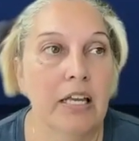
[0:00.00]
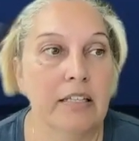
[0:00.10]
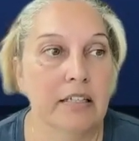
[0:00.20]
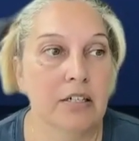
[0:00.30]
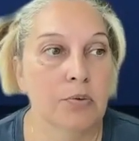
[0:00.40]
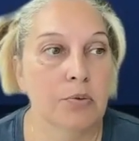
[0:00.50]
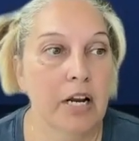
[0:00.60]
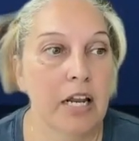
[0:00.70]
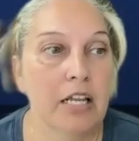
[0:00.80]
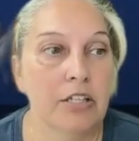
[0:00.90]
Is it a
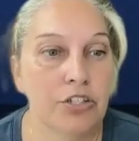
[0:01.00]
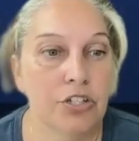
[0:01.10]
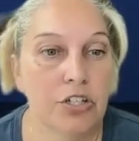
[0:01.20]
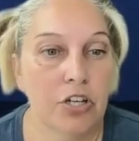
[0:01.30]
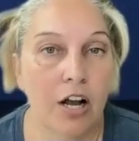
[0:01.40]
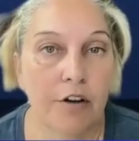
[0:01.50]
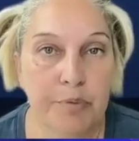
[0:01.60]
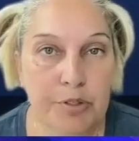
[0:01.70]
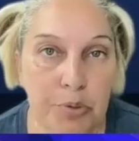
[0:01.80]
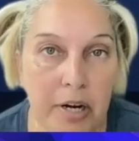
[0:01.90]
rage of
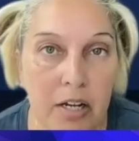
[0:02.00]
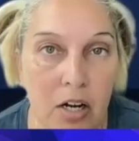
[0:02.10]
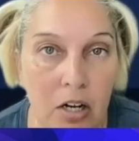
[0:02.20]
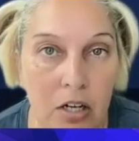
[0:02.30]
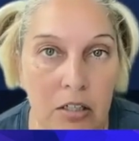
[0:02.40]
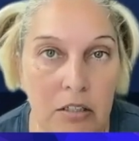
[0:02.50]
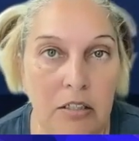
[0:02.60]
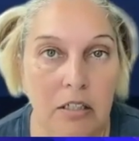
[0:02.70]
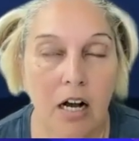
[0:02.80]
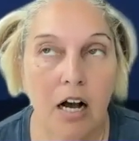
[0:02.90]
betrayal,
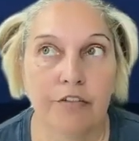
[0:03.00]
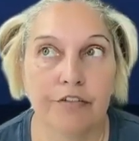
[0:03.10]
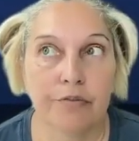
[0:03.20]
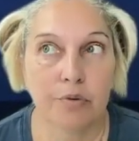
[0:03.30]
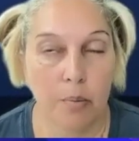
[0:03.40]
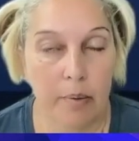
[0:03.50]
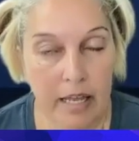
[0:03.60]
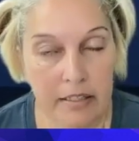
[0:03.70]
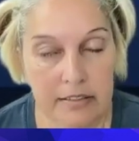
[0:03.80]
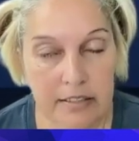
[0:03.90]
of
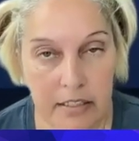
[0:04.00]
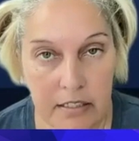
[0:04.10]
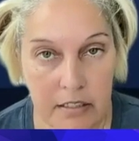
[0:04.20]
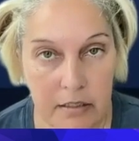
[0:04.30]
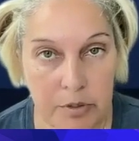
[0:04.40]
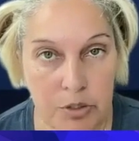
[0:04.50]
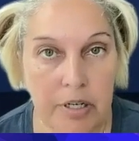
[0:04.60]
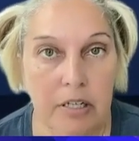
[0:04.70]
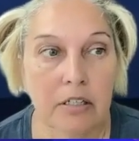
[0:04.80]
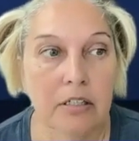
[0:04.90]
romantic
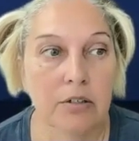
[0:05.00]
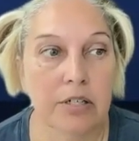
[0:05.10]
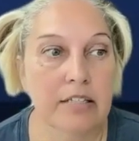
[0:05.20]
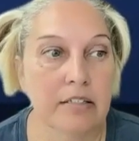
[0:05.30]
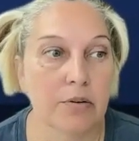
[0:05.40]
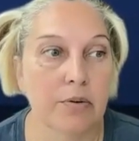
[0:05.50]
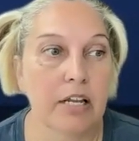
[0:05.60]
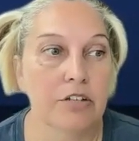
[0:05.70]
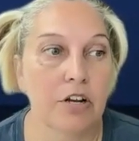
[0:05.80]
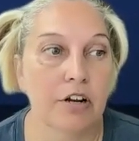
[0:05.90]
betrayal, or is it a
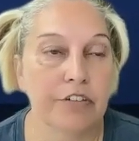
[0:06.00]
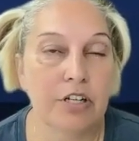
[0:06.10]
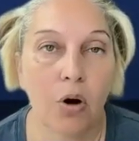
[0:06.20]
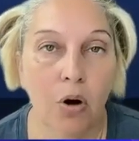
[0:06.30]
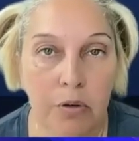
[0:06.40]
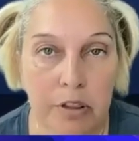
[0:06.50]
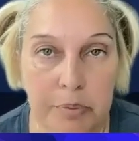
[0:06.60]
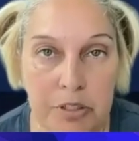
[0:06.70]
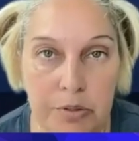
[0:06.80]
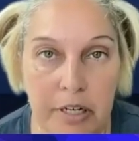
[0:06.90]
rage of an oath
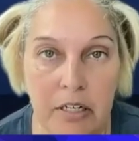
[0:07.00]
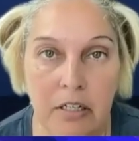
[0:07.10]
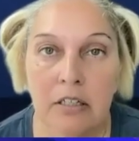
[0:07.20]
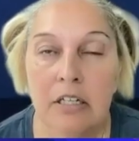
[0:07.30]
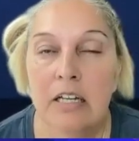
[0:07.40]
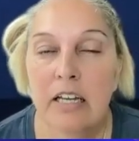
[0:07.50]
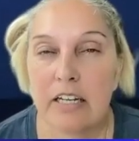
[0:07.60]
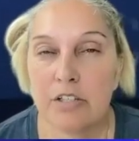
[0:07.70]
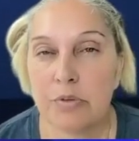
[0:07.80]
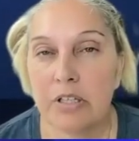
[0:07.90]
betrayal?
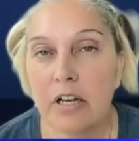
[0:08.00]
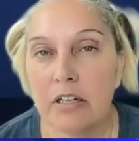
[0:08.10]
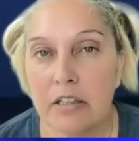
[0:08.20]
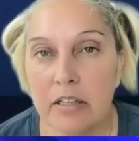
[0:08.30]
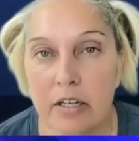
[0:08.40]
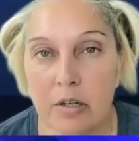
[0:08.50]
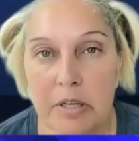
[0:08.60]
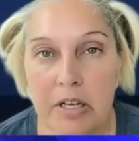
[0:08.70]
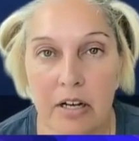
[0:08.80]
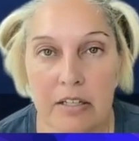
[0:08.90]
It is really unclear,
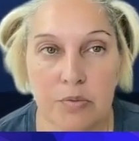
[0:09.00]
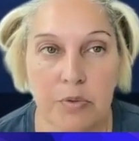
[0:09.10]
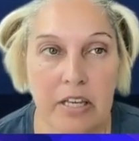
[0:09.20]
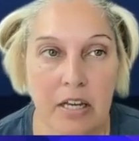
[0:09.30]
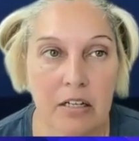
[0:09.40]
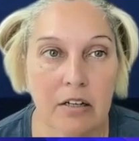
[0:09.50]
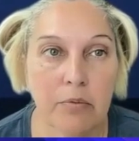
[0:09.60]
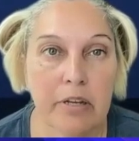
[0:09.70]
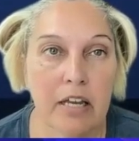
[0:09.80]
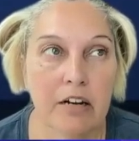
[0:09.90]
because we get
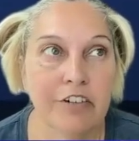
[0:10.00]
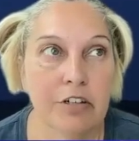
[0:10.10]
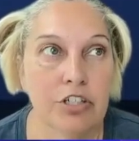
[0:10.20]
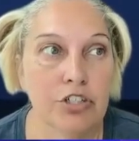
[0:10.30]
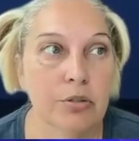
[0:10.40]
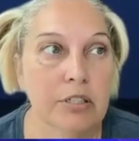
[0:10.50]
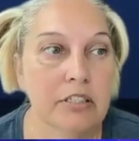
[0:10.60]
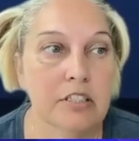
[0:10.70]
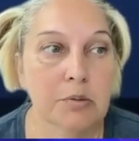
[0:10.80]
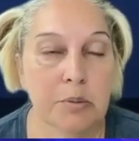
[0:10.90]
a very short
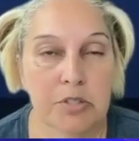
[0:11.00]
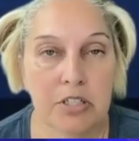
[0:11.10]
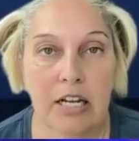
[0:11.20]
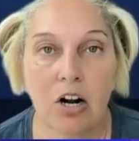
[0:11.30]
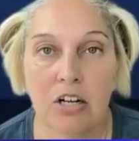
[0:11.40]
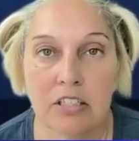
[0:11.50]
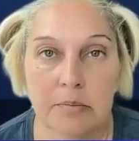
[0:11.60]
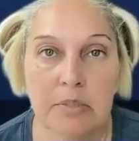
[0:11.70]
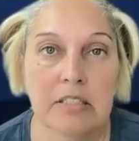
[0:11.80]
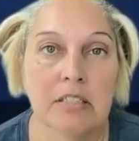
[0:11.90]
description that
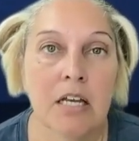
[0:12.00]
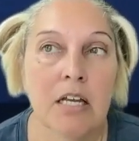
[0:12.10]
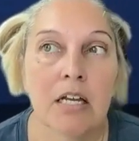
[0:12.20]
Artemis